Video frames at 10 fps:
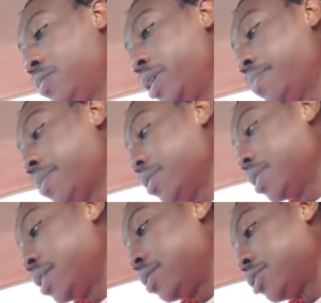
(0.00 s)
weak
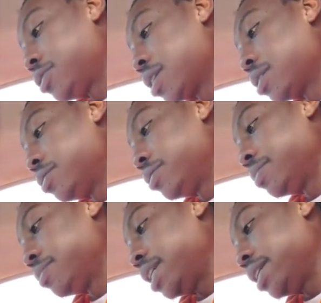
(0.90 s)
person or struggling with
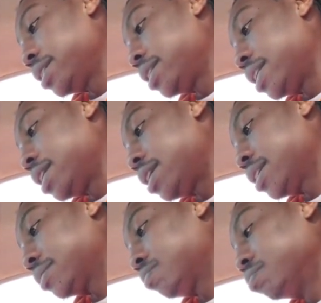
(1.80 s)
some things, then
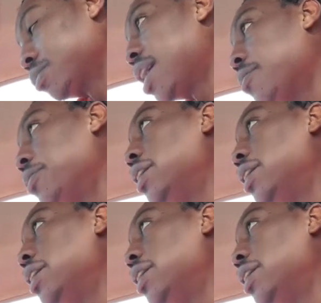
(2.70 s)
I